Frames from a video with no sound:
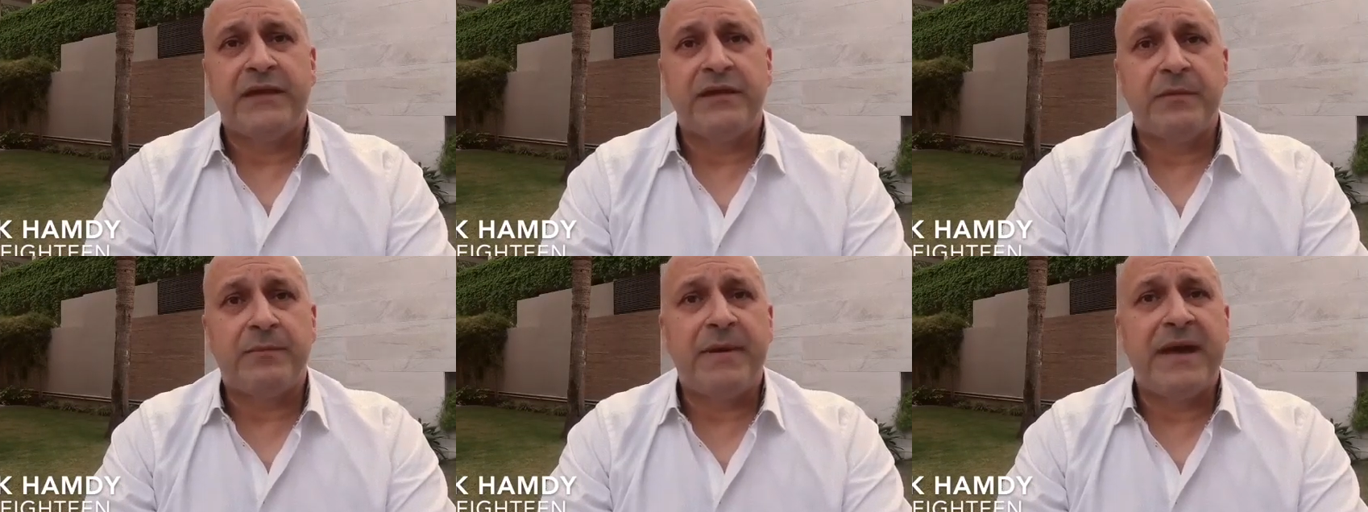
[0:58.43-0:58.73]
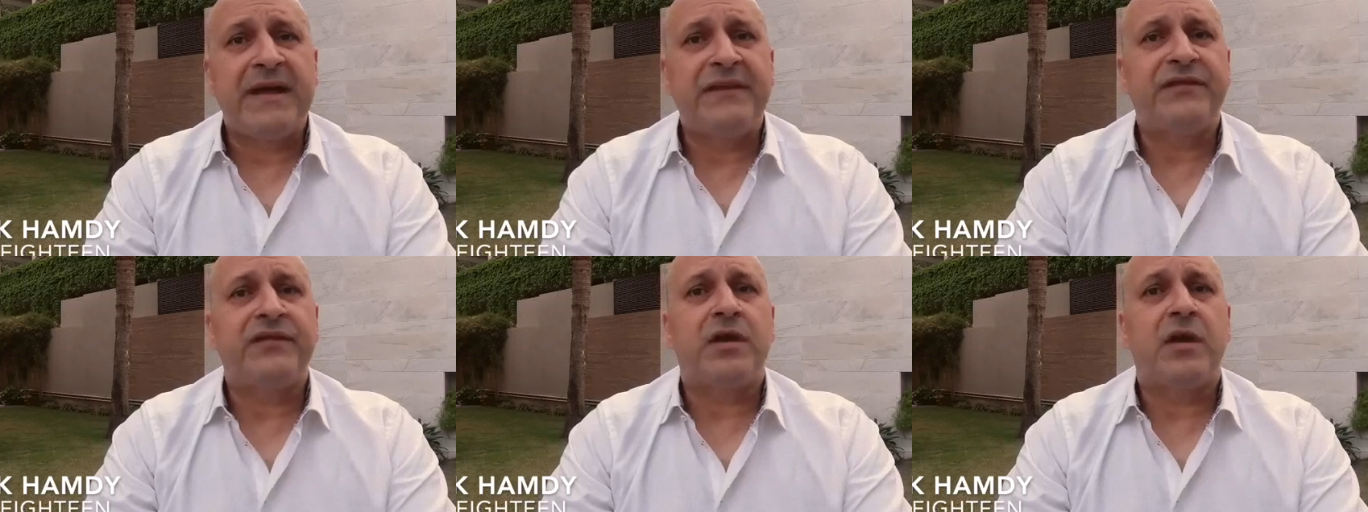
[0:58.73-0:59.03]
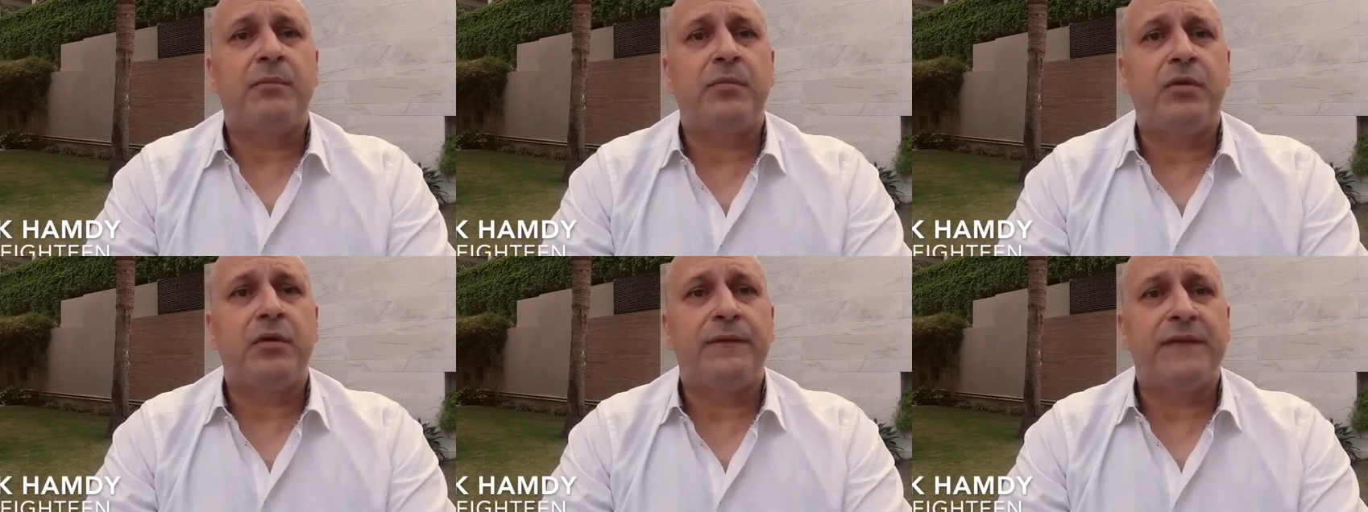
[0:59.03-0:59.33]
In the
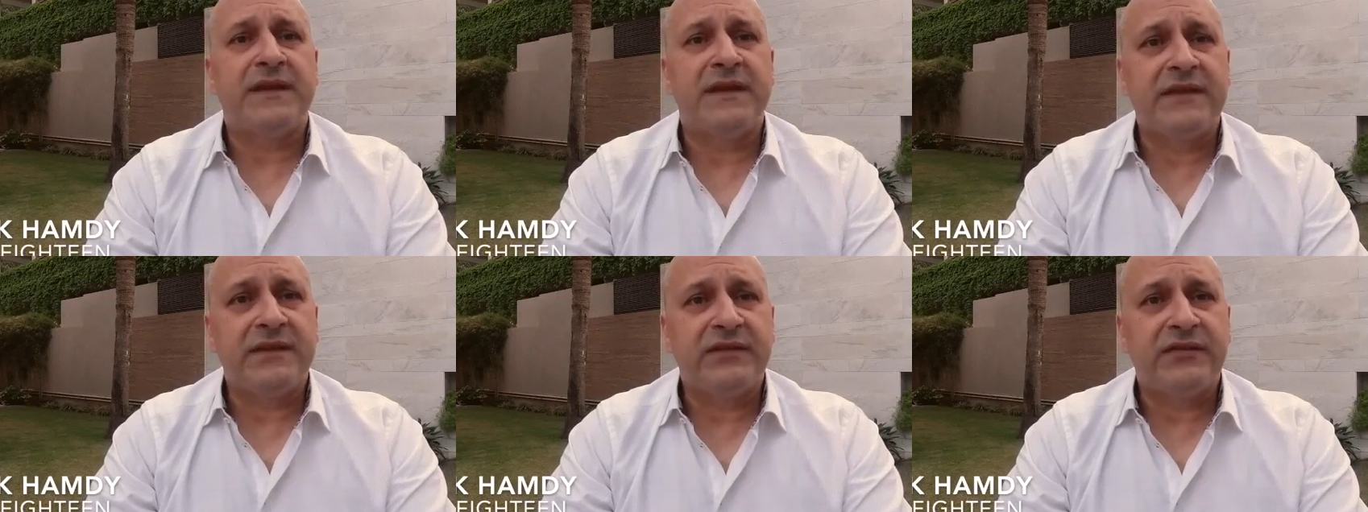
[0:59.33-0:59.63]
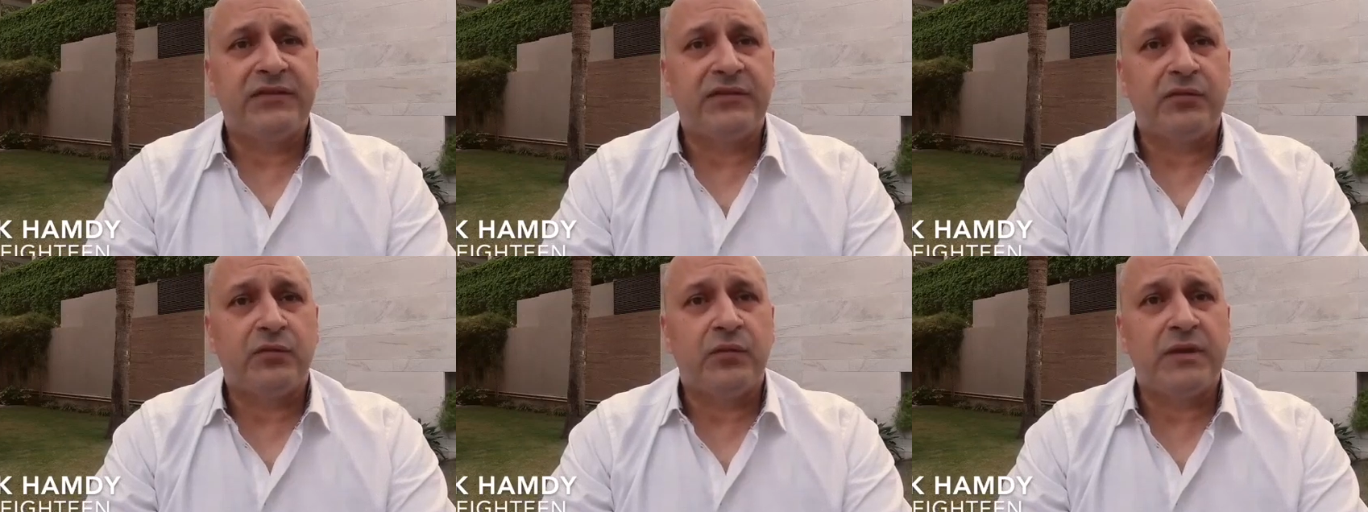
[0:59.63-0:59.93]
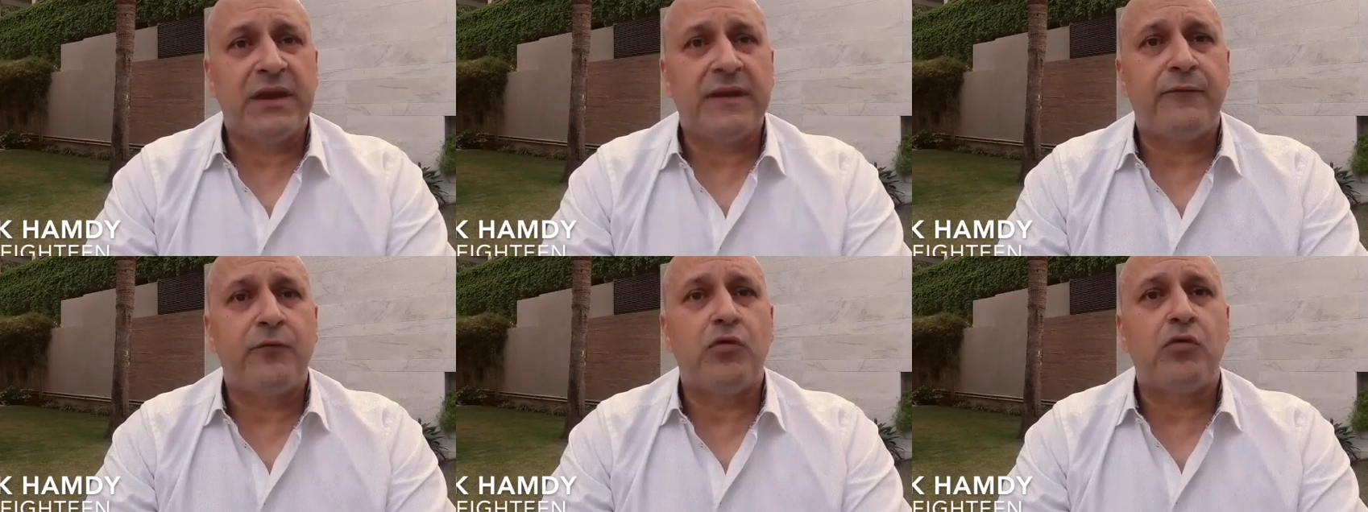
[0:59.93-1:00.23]
past couple of years,
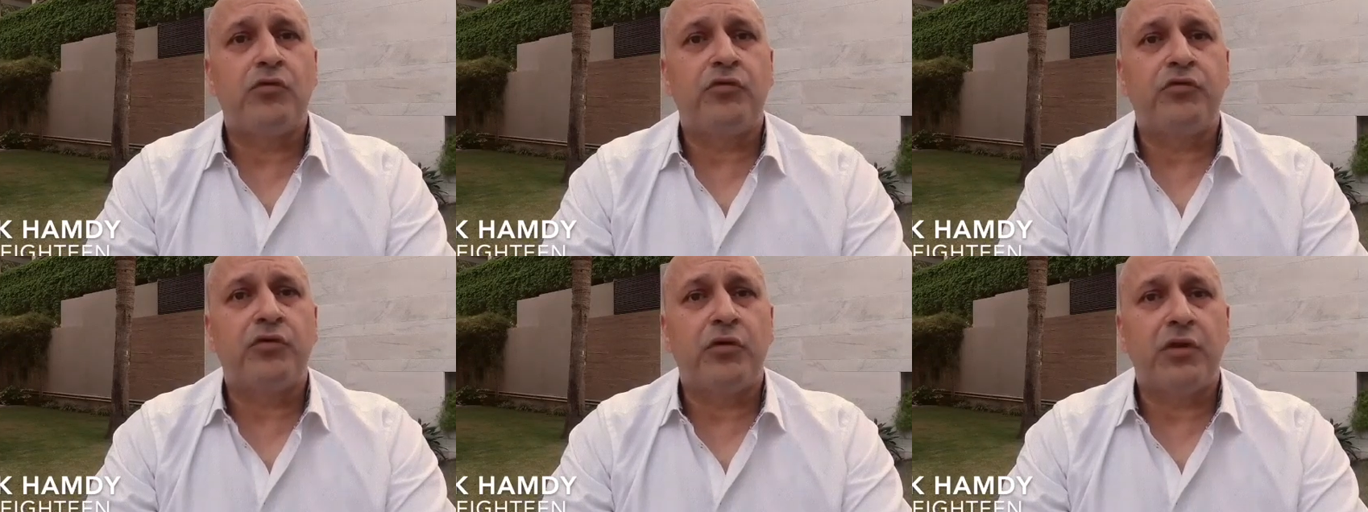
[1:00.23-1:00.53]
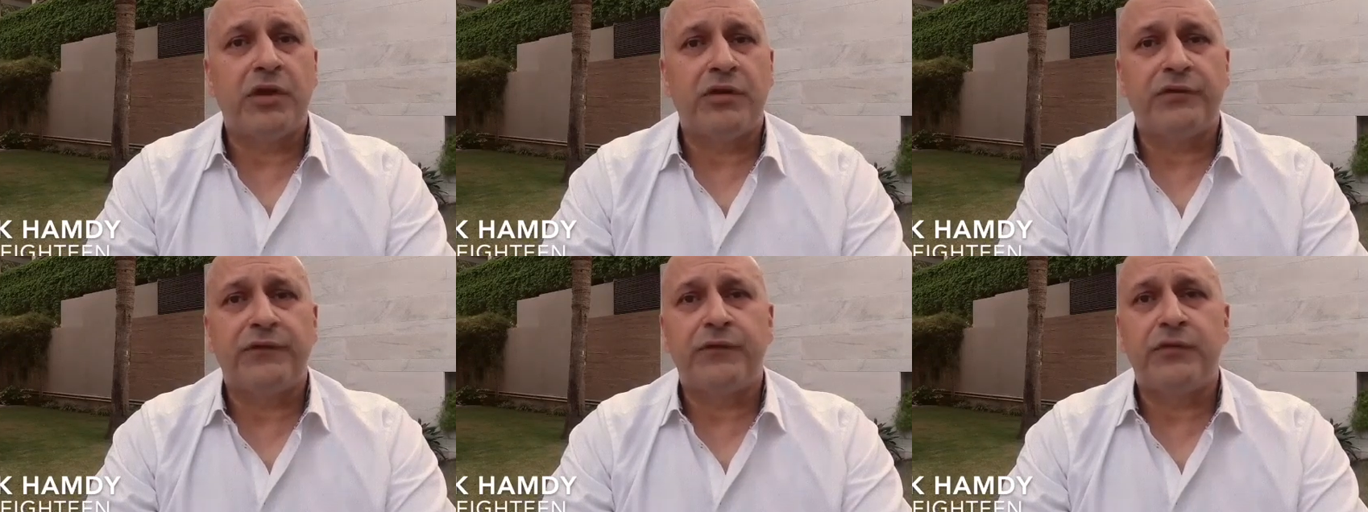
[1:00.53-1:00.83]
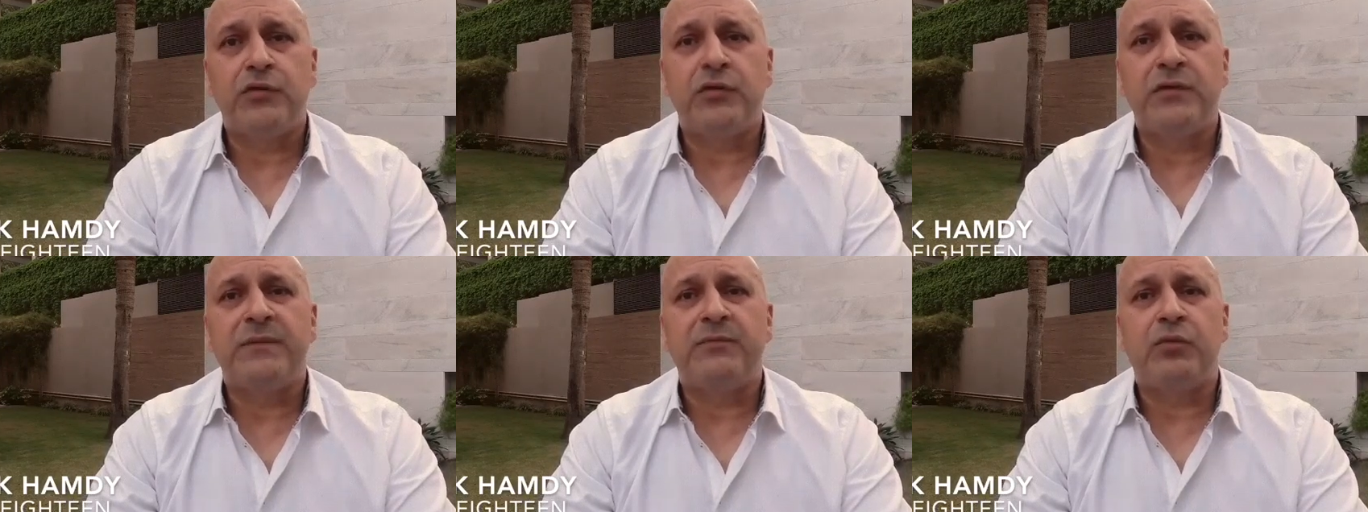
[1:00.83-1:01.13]
we have also
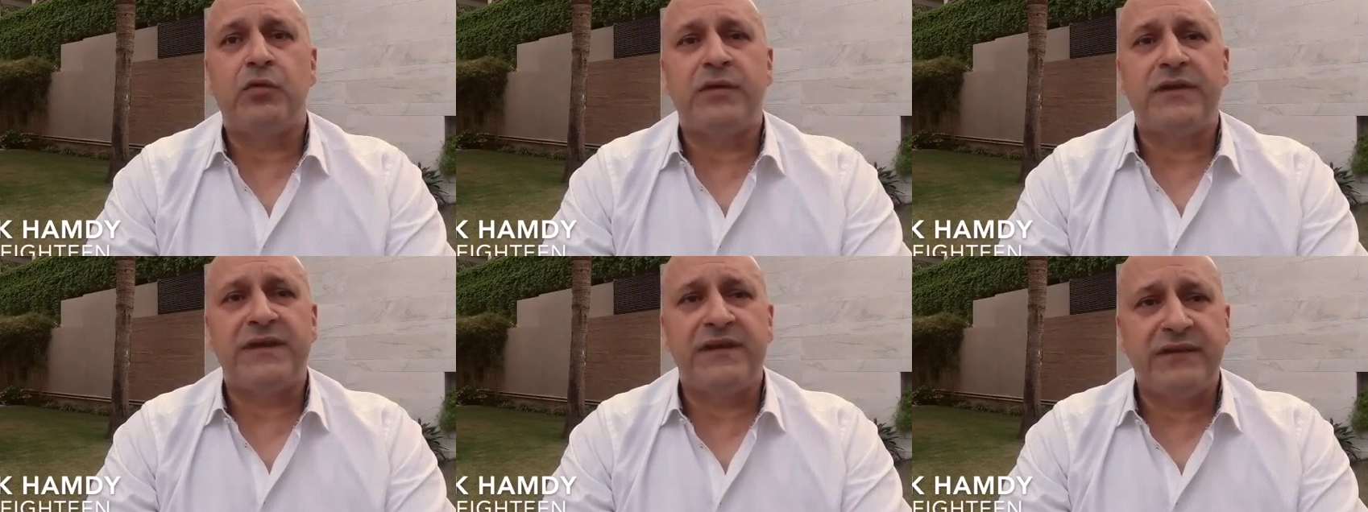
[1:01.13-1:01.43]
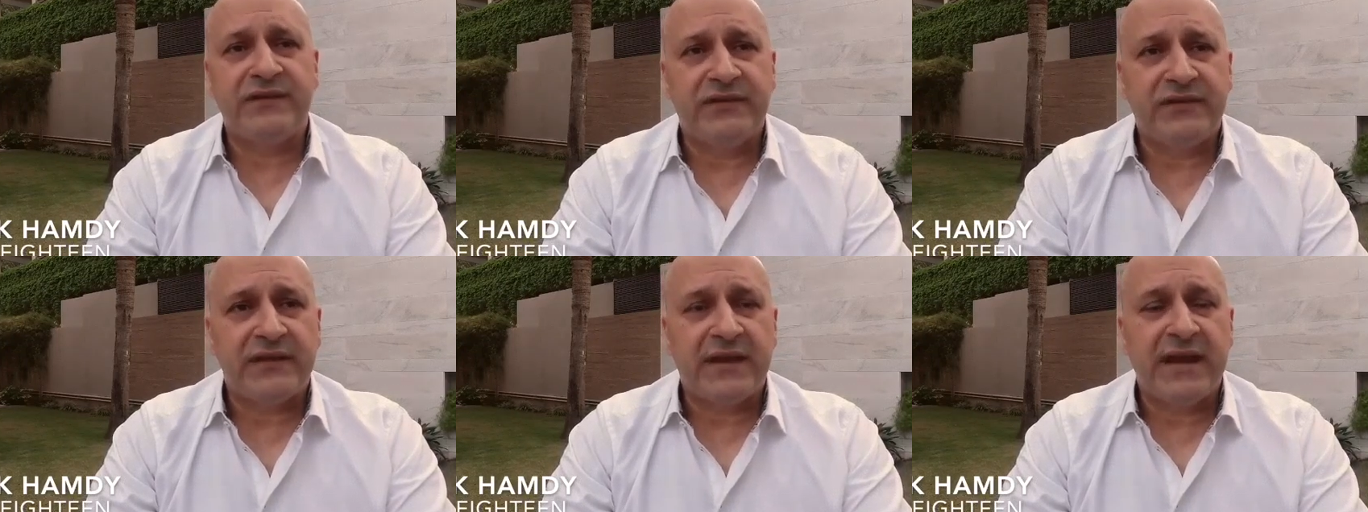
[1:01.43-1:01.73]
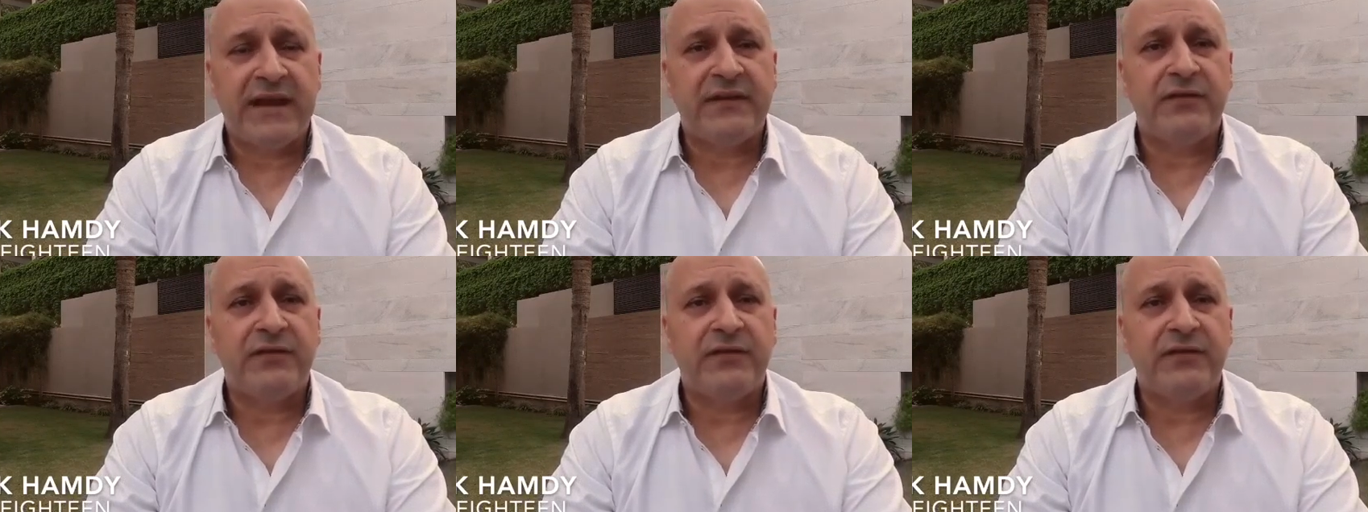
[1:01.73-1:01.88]
lost few employees,